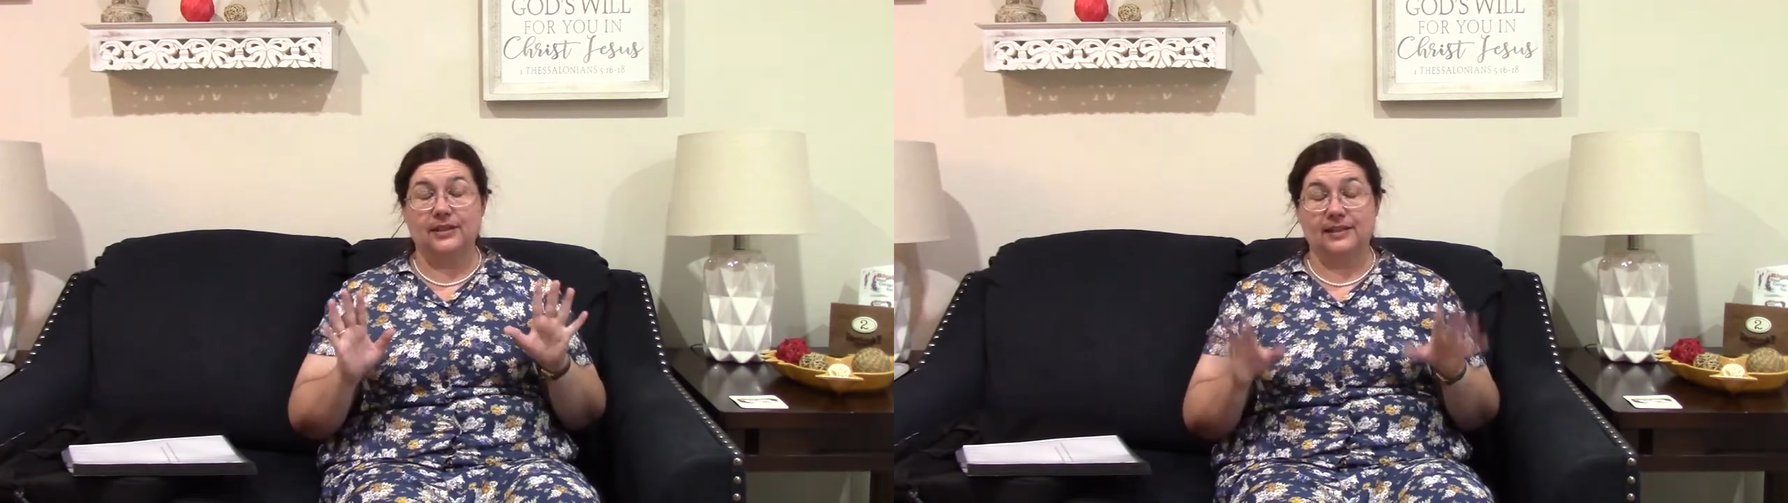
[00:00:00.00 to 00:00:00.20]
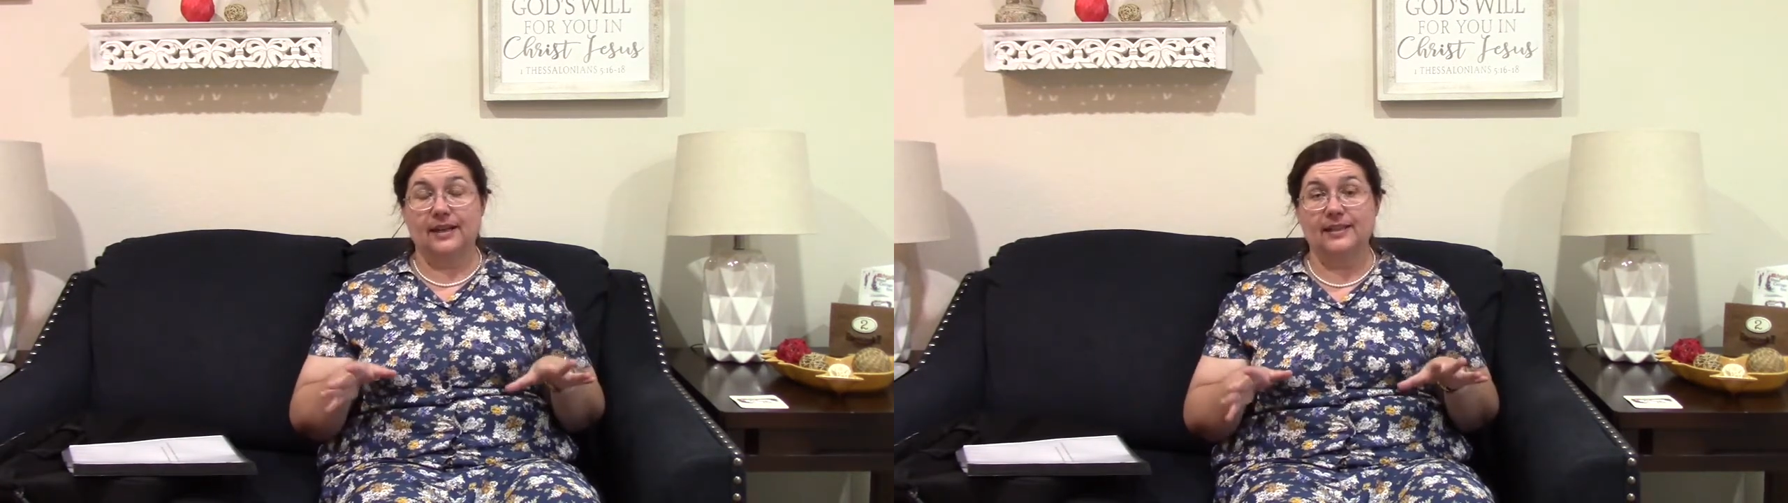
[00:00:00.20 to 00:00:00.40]

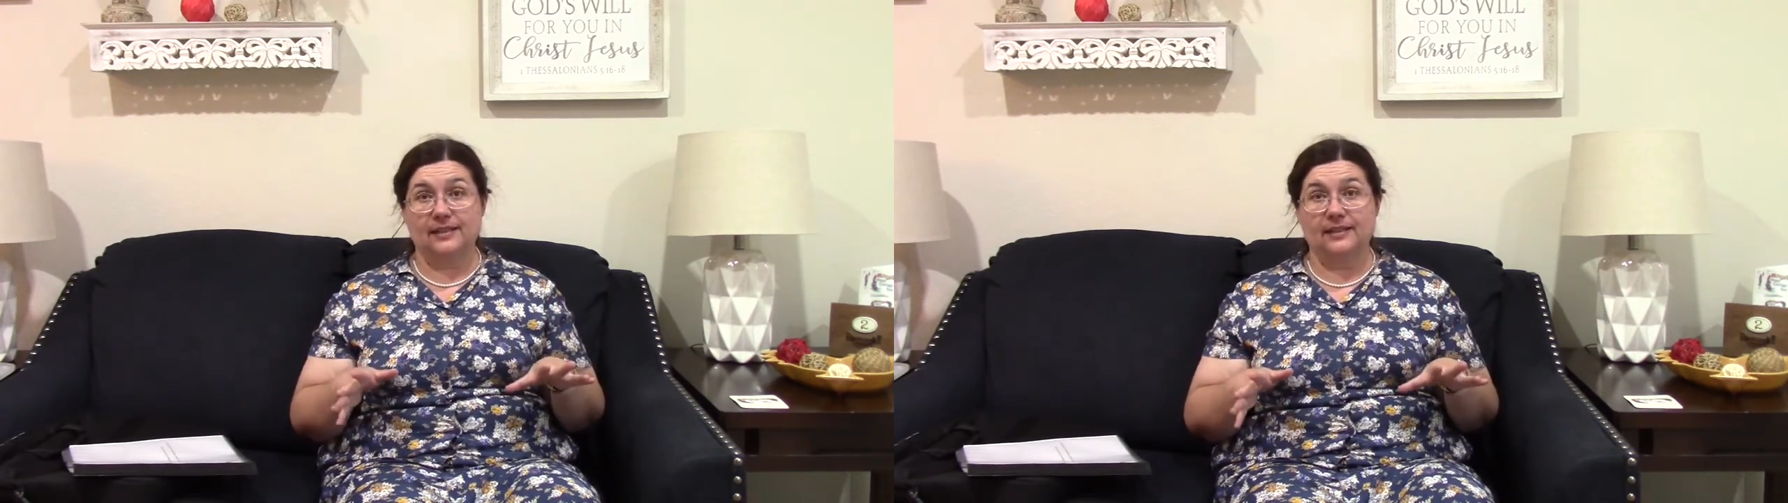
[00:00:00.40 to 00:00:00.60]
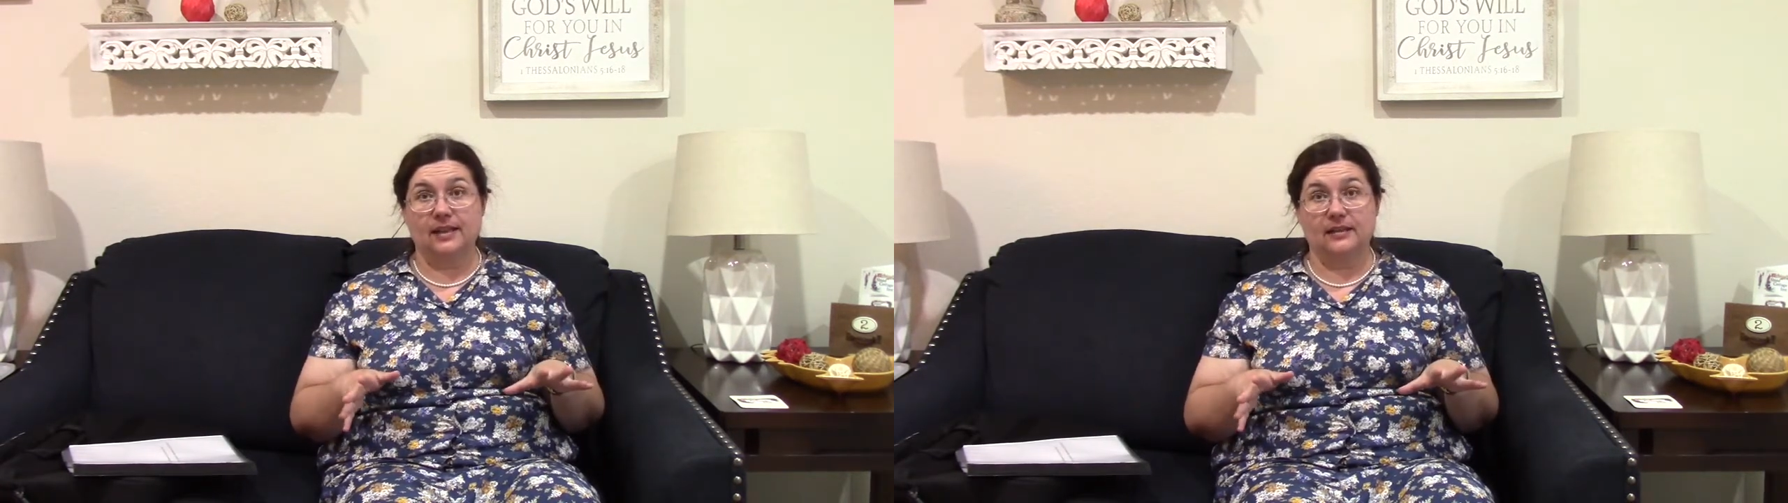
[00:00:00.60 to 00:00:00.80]
designed the
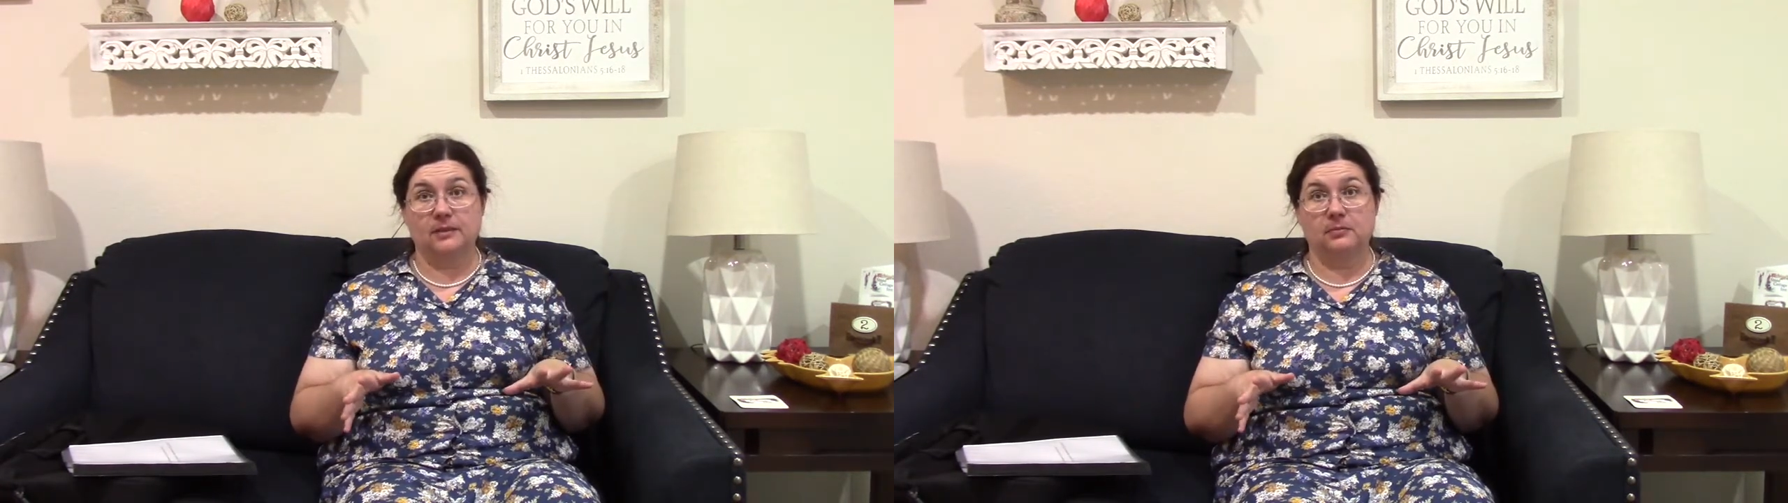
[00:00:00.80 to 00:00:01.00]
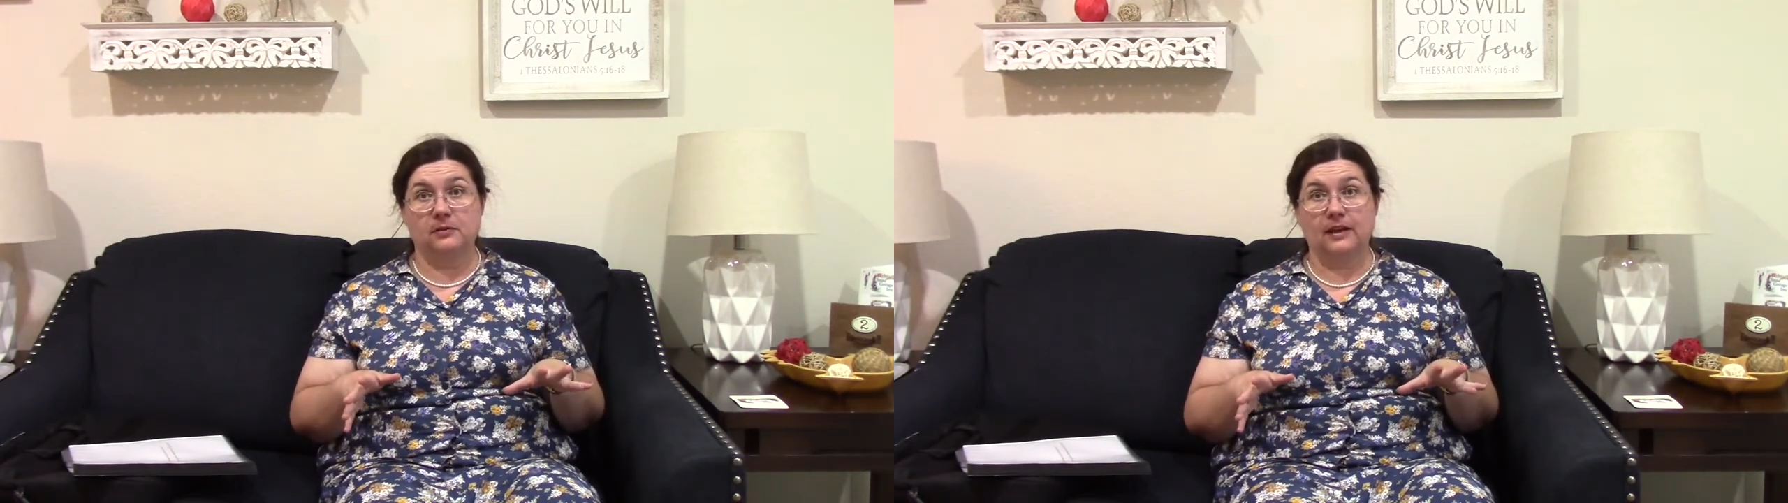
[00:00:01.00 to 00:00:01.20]
sets
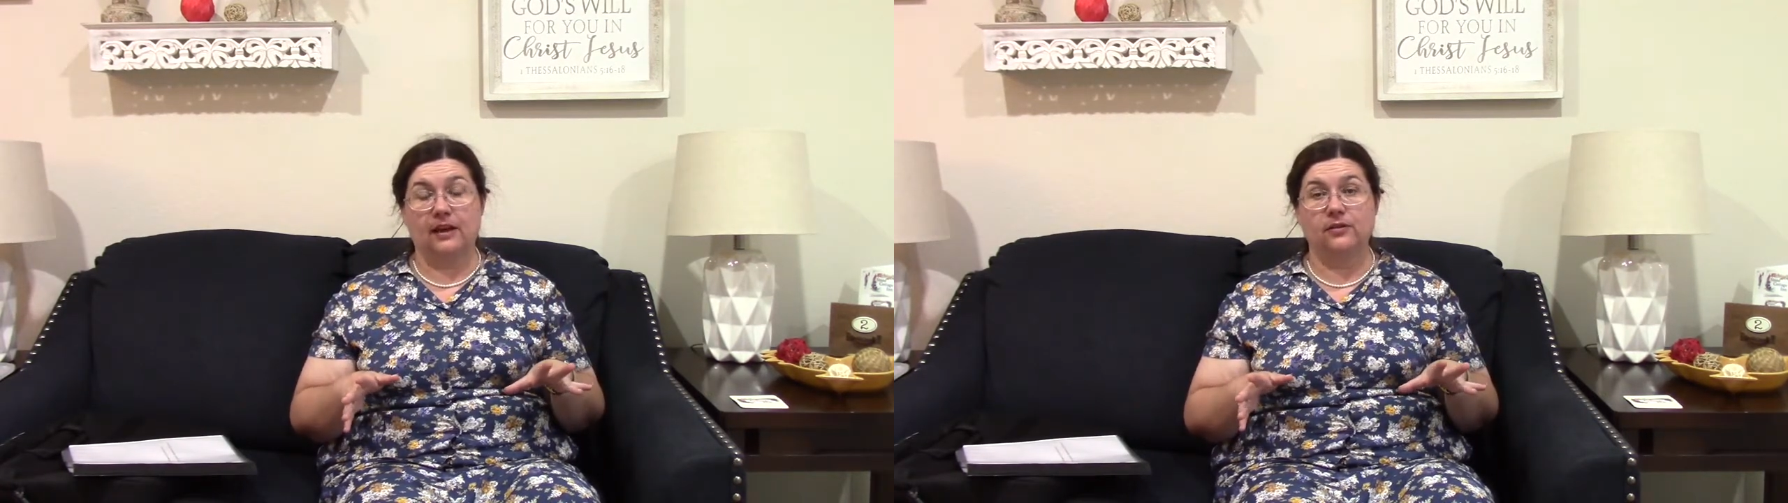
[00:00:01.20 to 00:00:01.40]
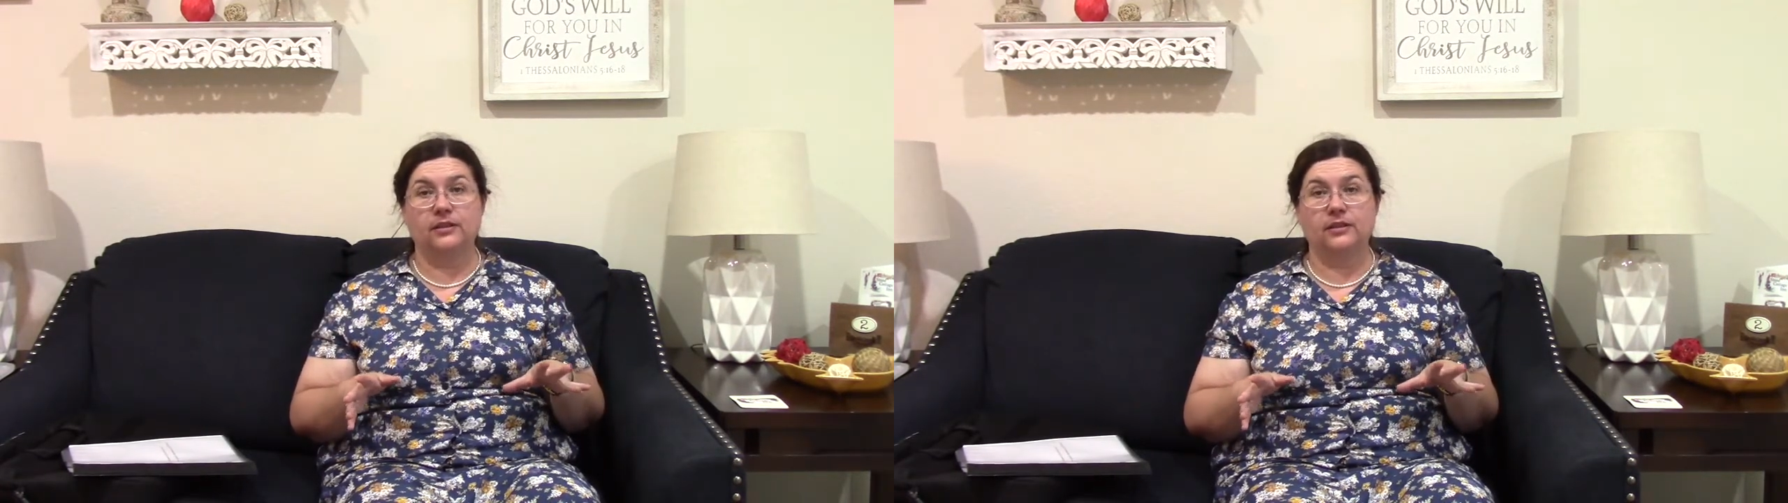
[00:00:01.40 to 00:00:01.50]
put out,